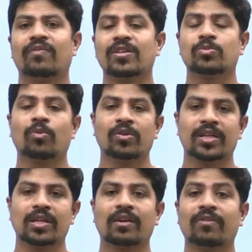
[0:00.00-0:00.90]
First pole to
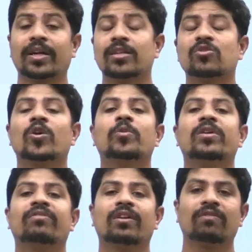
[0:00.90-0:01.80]
clear factor is going to be
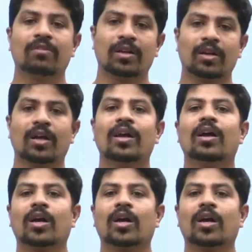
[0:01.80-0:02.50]
different for